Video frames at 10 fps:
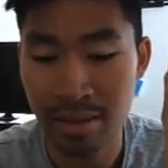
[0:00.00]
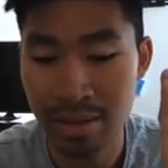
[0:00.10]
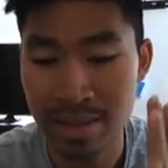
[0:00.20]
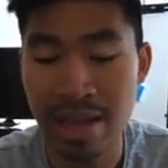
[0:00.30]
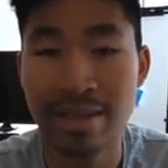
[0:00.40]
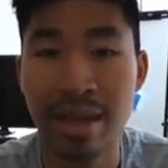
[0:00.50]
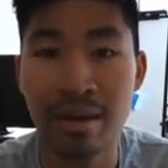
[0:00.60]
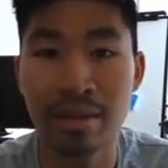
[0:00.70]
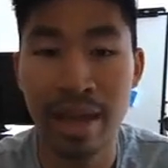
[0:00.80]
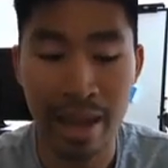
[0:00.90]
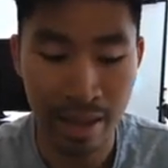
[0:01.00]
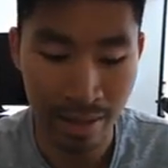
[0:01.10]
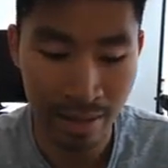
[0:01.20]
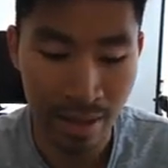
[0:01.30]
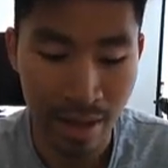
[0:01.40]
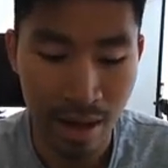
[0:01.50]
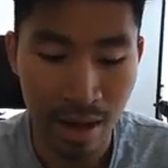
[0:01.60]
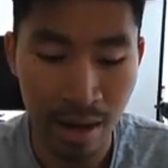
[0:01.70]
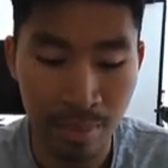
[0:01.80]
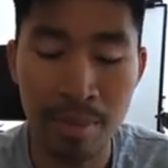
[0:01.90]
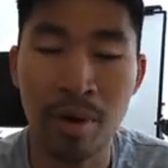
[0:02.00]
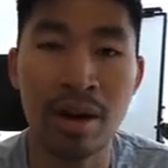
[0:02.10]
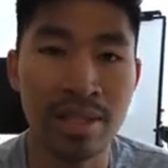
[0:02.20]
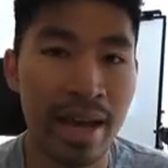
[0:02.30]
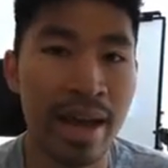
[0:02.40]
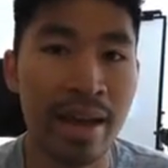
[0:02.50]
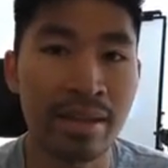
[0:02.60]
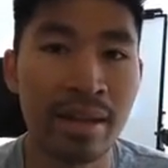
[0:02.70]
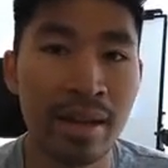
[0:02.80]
Sat down, and my boss had